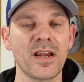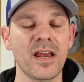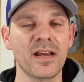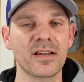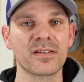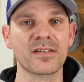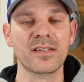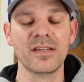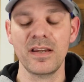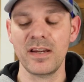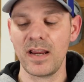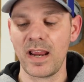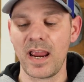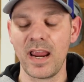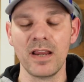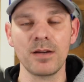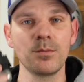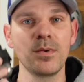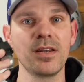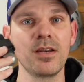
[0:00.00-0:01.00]
XC
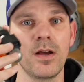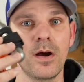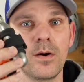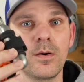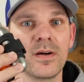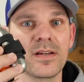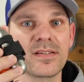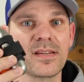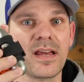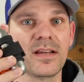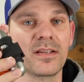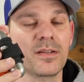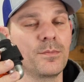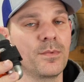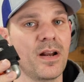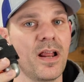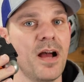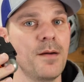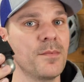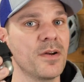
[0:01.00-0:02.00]
and we know exactly
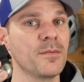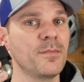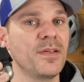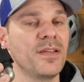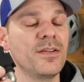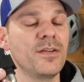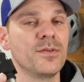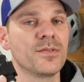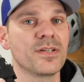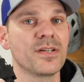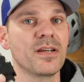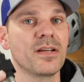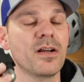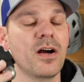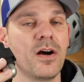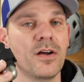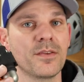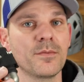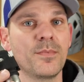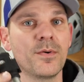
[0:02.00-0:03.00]
what I'm going to be using
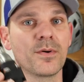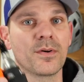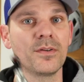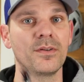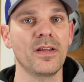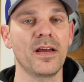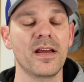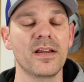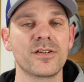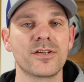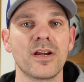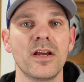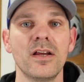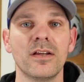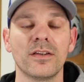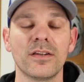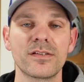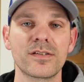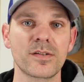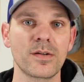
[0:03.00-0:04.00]
on the Portaledge,
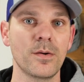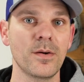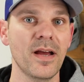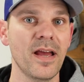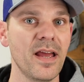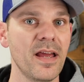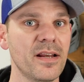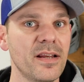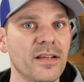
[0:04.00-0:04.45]
let's go ahead